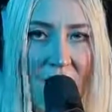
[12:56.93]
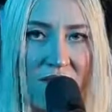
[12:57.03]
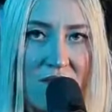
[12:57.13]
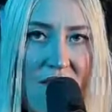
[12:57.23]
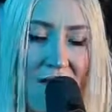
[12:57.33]

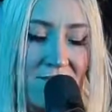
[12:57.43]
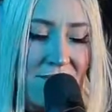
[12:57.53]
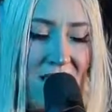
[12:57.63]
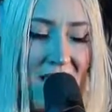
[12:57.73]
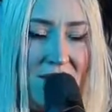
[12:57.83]
I've got
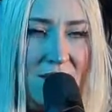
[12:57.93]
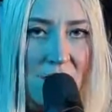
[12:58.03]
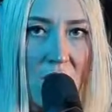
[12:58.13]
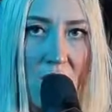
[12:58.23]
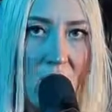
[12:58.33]
my
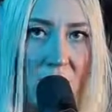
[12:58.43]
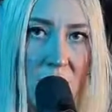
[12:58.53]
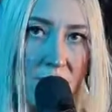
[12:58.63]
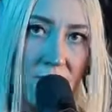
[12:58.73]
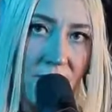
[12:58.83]
song.